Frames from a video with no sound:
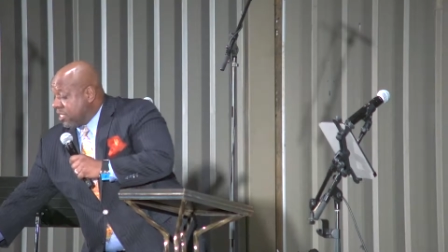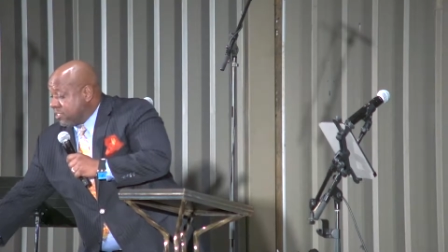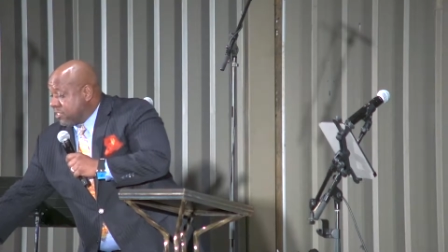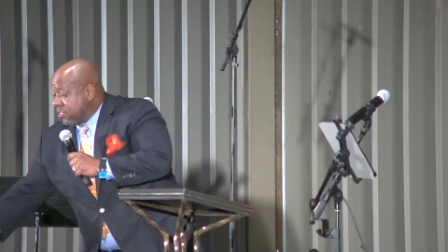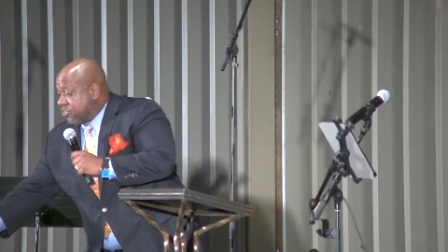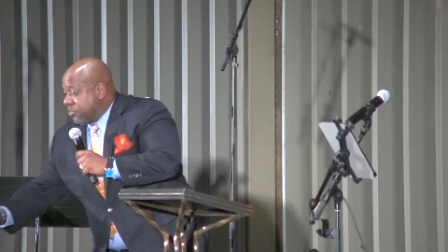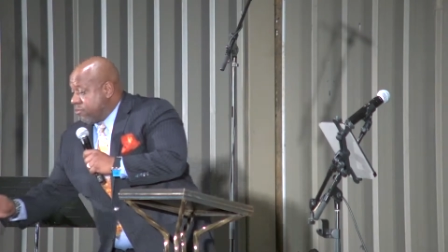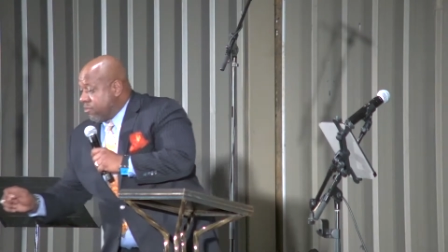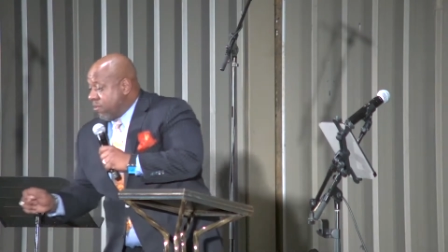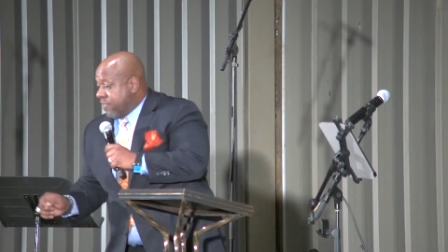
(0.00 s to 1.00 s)
touched the
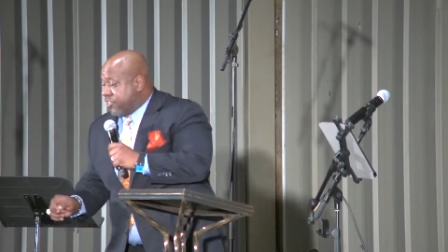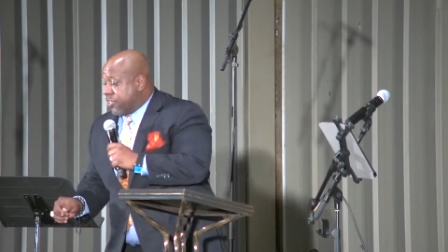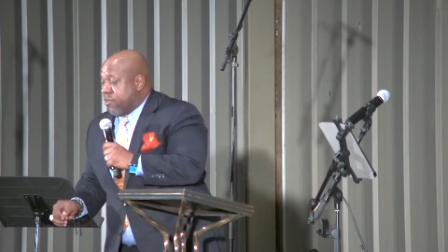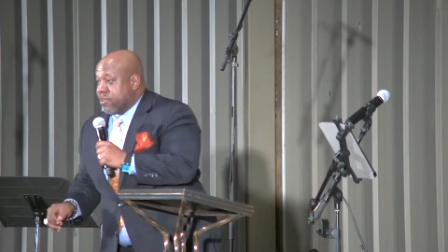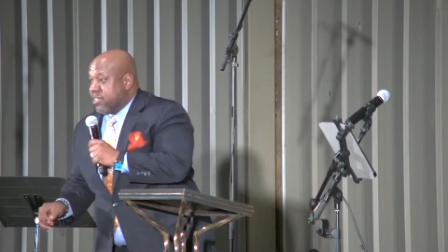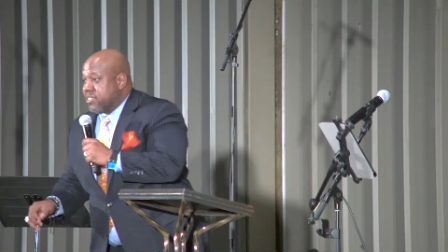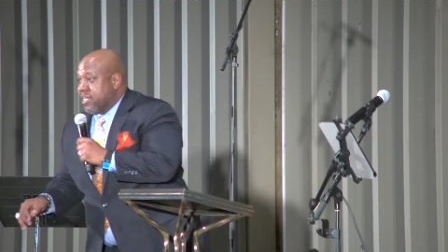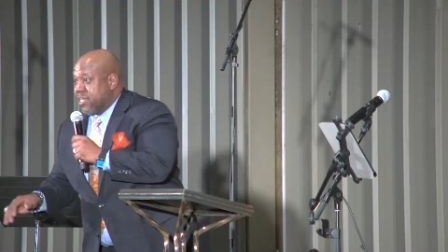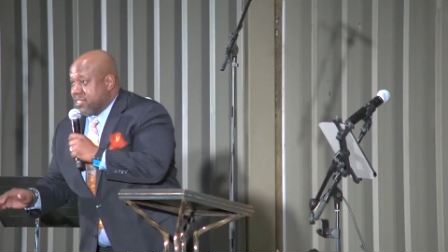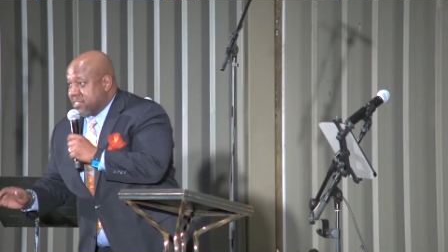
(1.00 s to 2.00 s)
student on the shoulder and
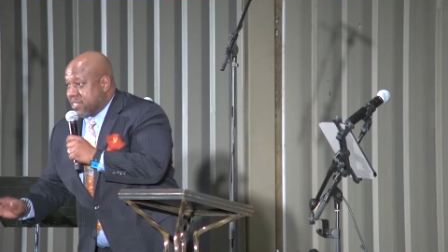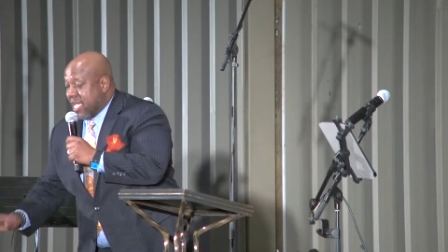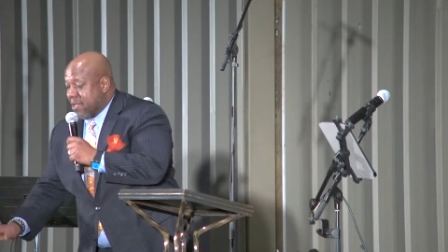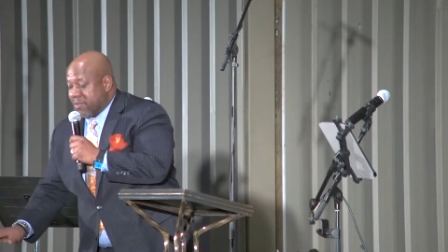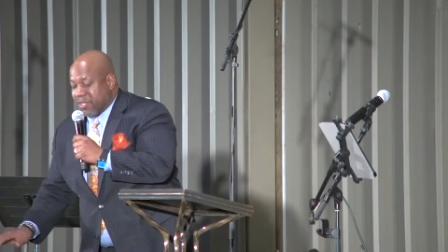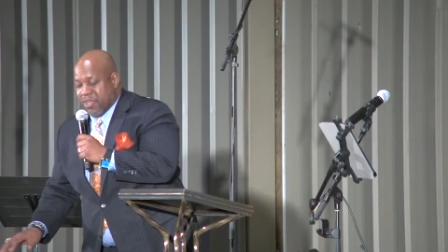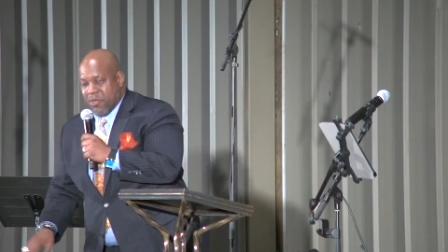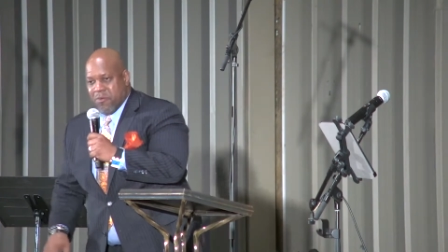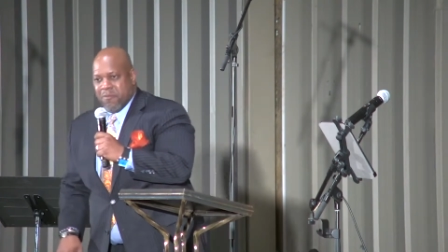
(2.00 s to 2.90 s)
said, It's time to go.